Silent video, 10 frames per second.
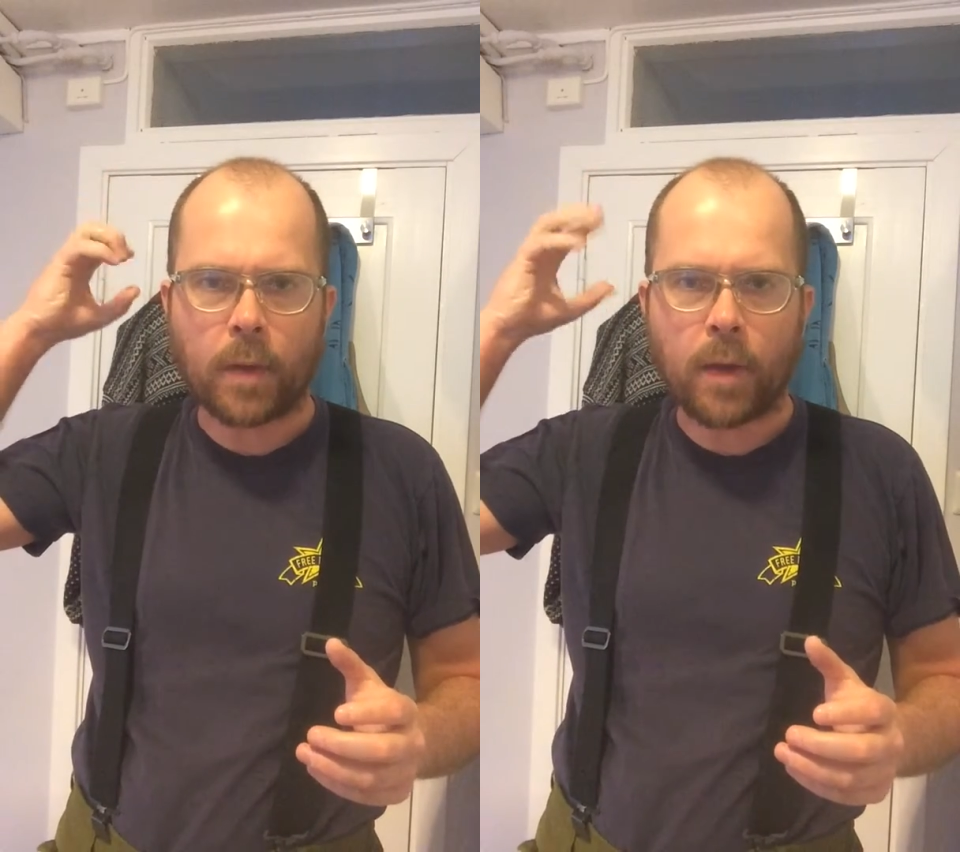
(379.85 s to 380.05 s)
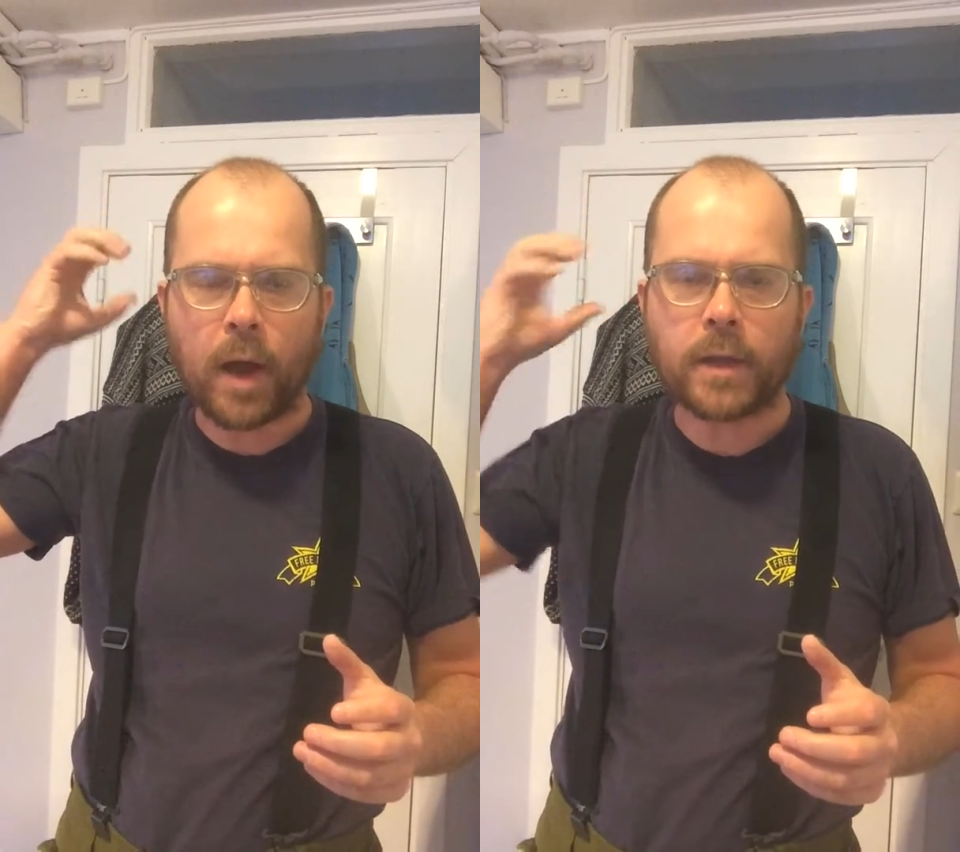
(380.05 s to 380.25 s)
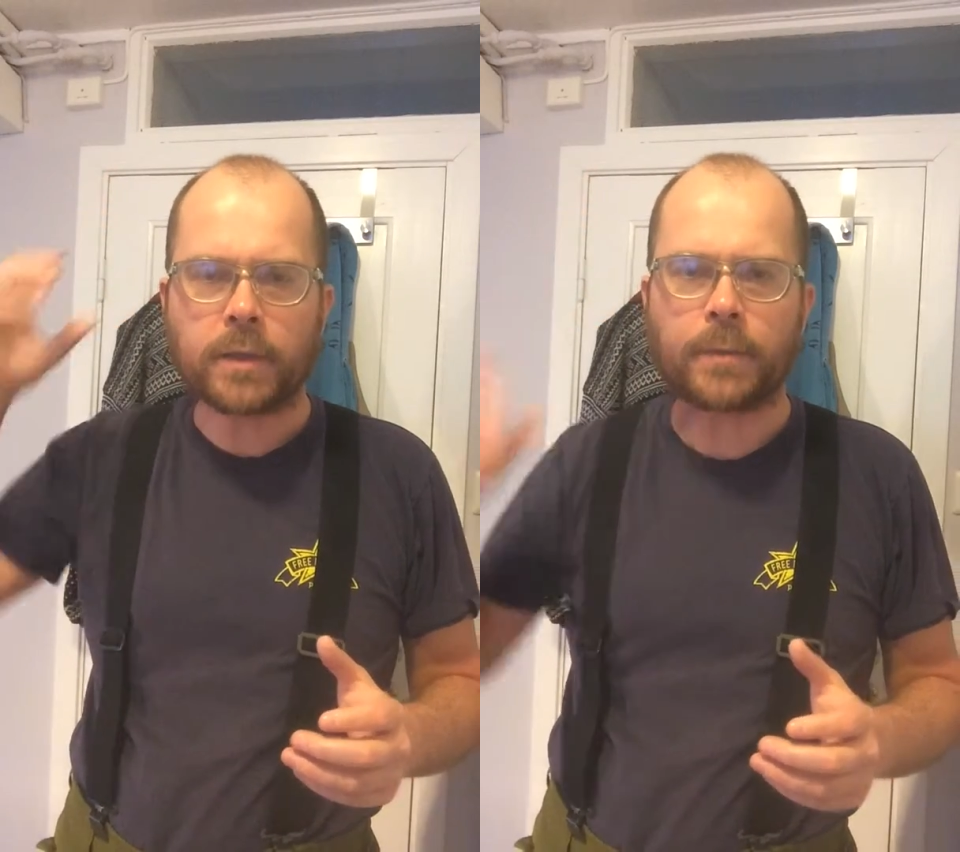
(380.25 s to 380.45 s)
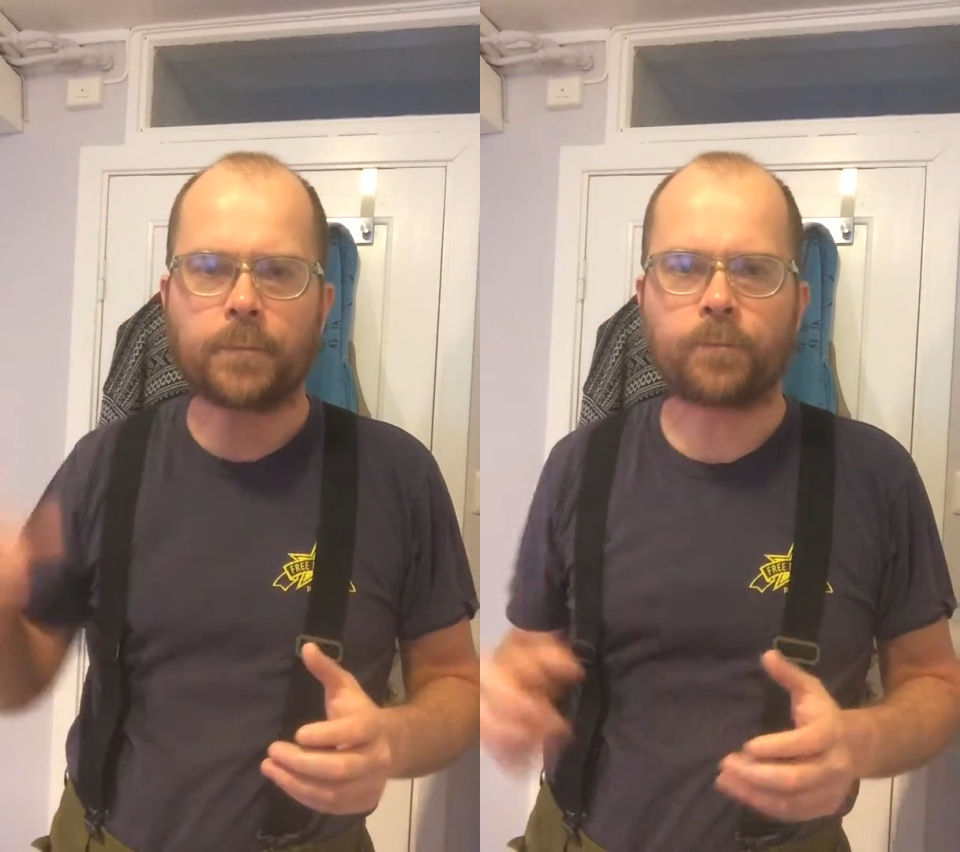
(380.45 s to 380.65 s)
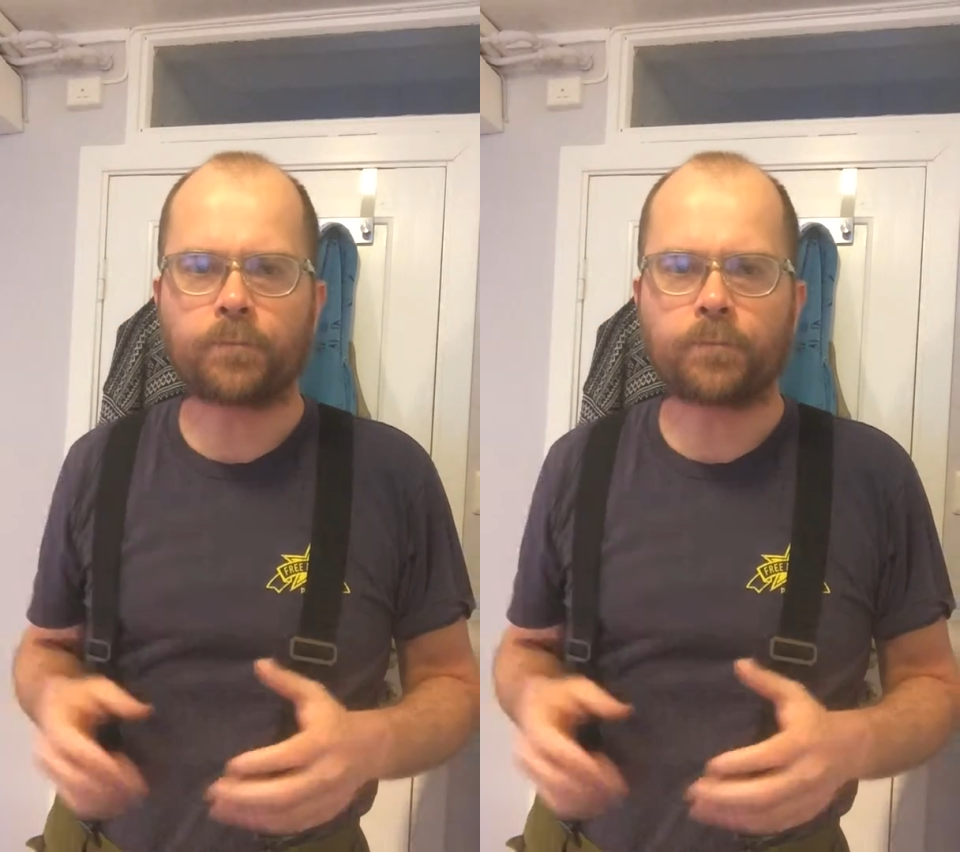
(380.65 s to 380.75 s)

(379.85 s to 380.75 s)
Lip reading: my mind,